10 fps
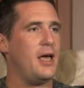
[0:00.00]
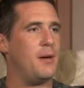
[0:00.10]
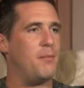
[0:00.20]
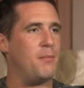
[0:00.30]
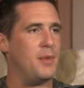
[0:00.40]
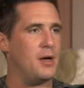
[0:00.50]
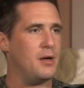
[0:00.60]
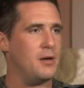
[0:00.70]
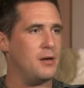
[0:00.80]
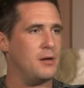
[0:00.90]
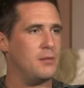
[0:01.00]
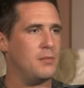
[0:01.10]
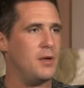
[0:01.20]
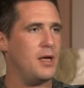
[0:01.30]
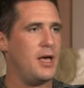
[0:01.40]
M,
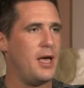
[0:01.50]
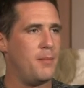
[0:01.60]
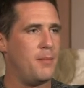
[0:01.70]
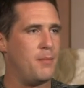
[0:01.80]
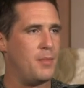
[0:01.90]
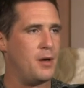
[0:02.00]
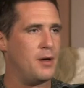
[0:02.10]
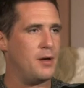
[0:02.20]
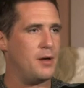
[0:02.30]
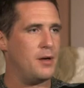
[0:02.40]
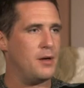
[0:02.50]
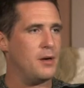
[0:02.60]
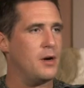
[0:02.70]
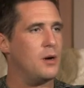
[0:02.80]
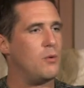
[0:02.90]
M.
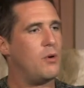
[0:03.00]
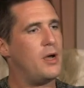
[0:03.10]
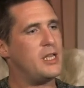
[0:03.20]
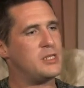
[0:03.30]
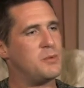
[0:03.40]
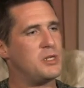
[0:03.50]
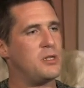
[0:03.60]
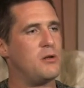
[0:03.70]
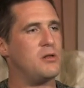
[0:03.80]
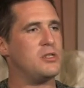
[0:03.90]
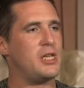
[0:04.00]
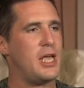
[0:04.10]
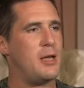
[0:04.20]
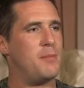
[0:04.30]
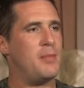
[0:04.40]
Why is McDonald's
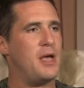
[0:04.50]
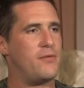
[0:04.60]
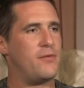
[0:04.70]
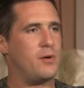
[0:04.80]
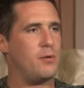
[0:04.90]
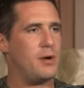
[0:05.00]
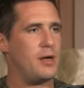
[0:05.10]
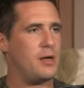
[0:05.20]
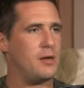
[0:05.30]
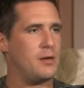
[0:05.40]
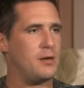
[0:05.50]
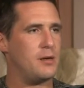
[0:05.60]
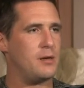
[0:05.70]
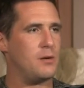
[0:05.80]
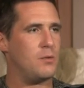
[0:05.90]
M everywhere?
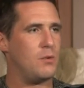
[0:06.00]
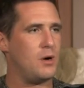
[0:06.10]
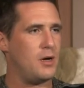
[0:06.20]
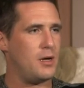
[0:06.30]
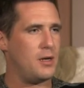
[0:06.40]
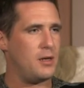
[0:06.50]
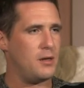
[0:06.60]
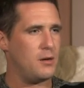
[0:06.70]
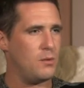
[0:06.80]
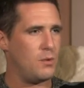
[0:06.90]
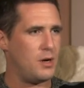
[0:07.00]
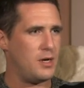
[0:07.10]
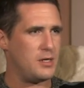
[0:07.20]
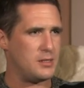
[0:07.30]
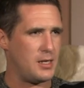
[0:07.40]
Why?
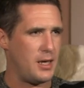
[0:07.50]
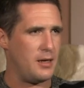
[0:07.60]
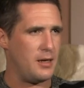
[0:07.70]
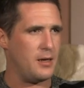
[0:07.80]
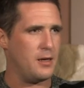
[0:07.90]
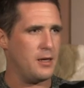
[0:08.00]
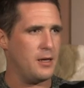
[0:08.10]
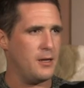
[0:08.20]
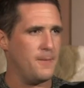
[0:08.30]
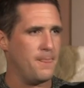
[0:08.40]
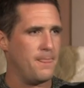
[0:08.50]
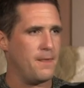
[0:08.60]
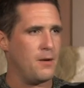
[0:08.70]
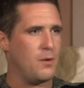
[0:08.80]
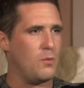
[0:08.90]
Why is that?
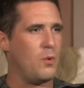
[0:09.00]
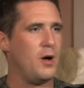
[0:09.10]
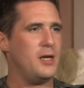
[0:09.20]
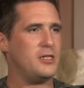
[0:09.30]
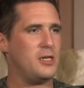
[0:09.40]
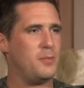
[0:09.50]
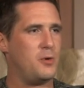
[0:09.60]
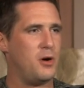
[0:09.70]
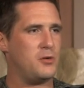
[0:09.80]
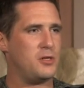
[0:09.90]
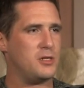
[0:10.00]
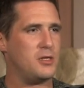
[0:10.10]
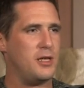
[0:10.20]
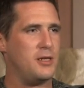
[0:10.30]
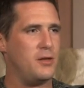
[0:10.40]
Why
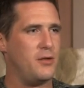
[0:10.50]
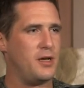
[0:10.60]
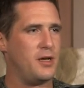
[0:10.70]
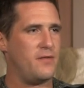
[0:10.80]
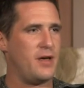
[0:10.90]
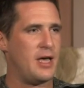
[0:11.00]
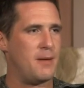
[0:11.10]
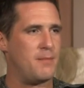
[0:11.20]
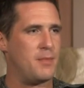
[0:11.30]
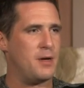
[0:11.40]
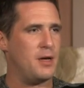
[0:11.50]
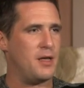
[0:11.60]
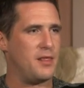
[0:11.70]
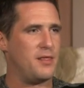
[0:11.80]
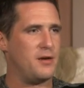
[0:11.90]
subconsciously do you think of M
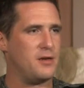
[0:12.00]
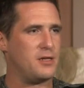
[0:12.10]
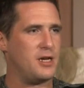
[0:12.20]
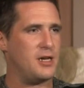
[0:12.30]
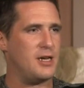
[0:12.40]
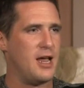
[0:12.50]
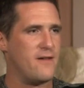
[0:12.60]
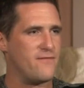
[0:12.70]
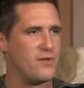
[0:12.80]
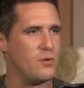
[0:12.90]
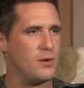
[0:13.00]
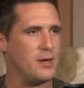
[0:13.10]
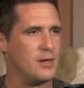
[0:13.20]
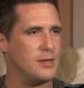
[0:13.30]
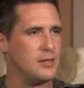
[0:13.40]
and 13
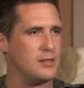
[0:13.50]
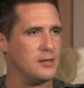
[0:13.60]
everywhere.